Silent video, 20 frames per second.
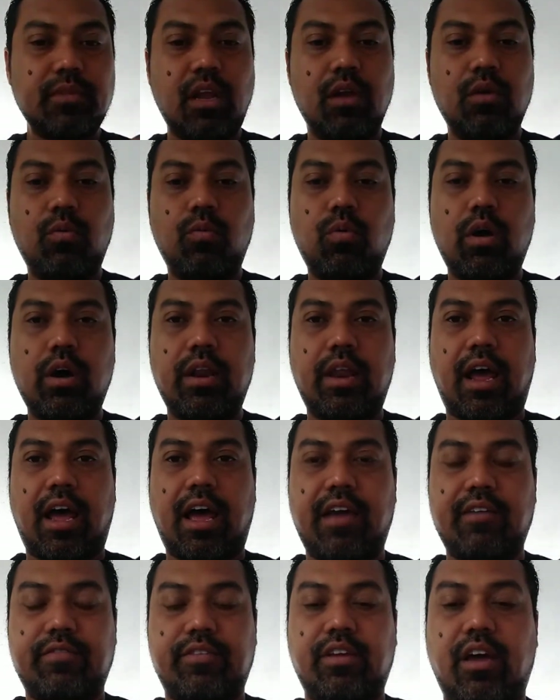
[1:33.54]
what
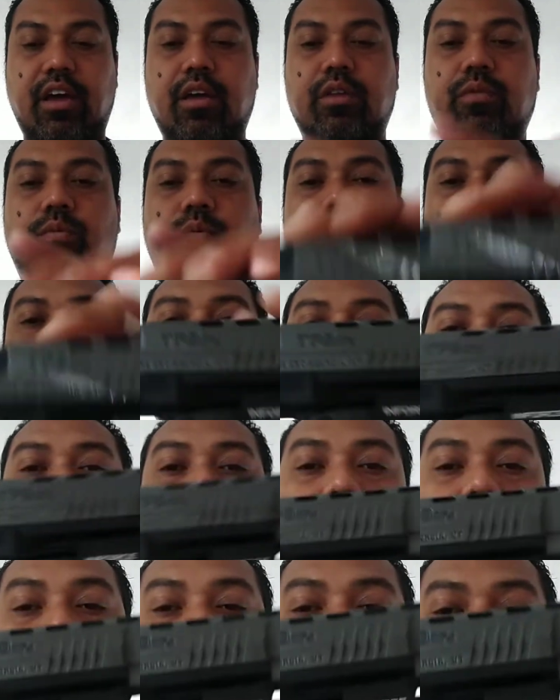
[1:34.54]
I've done
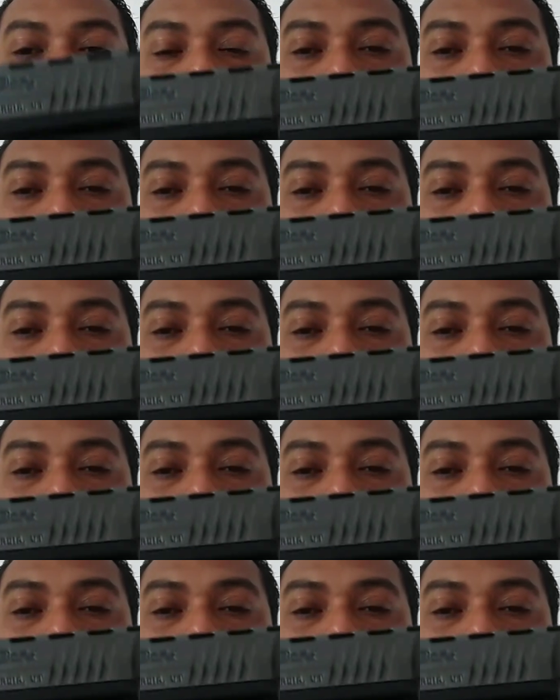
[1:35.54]
was,